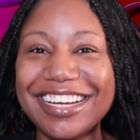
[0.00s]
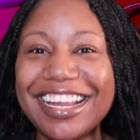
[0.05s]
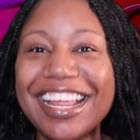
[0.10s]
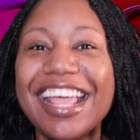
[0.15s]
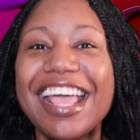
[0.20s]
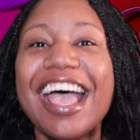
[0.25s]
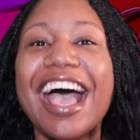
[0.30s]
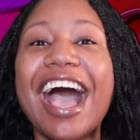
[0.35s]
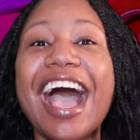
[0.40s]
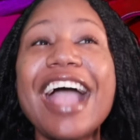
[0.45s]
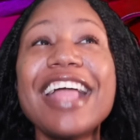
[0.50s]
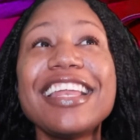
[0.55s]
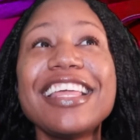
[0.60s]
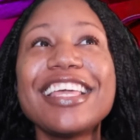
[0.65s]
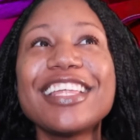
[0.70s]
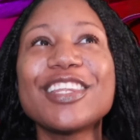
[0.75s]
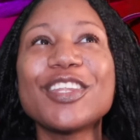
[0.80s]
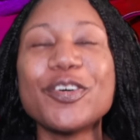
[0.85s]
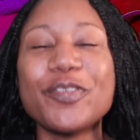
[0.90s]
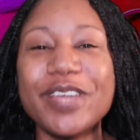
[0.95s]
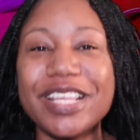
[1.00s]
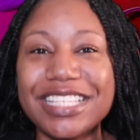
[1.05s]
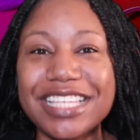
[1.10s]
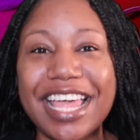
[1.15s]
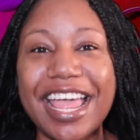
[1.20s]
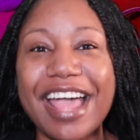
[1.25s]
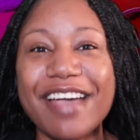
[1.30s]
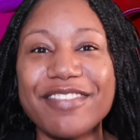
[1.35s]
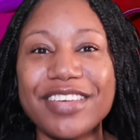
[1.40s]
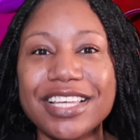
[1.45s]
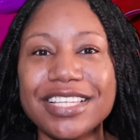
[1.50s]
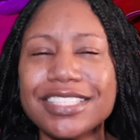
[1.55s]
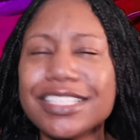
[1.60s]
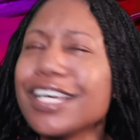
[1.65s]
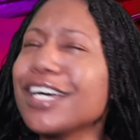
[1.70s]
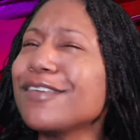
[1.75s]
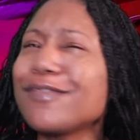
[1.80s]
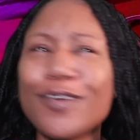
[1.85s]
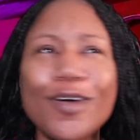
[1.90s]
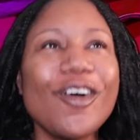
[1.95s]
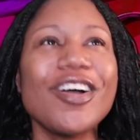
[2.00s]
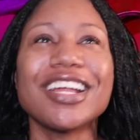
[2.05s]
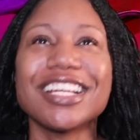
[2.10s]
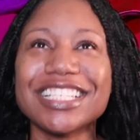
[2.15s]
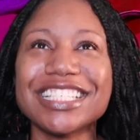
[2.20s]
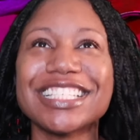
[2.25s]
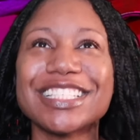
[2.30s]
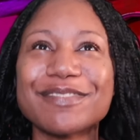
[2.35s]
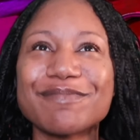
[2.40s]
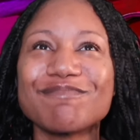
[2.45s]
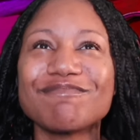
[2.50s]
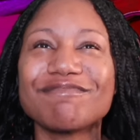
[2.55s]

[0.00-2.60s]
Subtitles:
I need Louis to have his, of course,